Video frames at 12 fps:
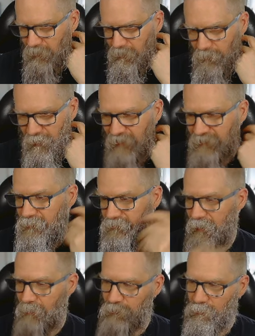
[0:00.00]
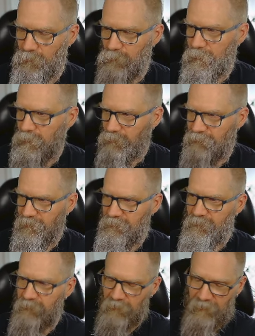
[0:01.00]
But as an example, if this is
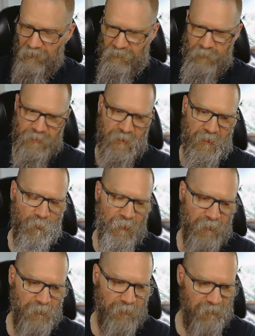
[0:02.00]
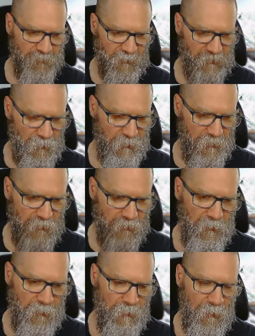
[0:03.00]
a Linux machine, we could do something like
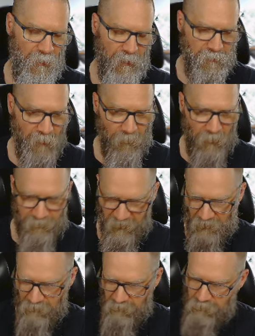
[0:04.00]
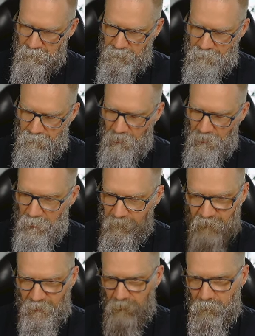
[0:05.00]
yum update.
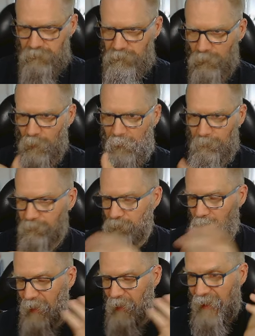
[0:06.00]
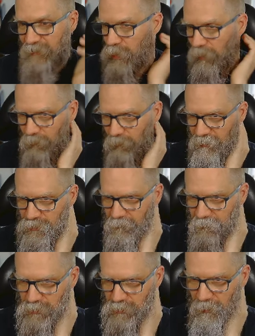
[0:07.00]
To run a patch operation on the
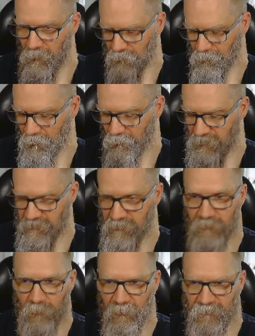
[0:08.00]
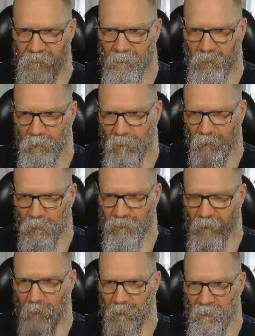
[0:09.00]
EC2 instance the first
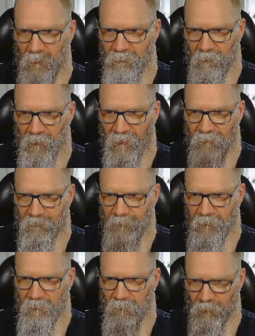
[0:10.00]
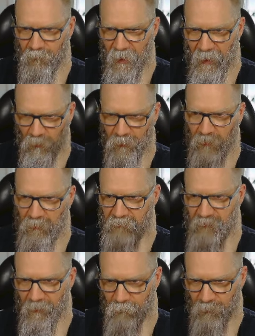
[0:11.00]
time it comes to life. For now, we're going to leave
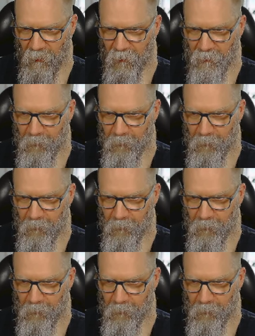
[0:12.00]
that blank.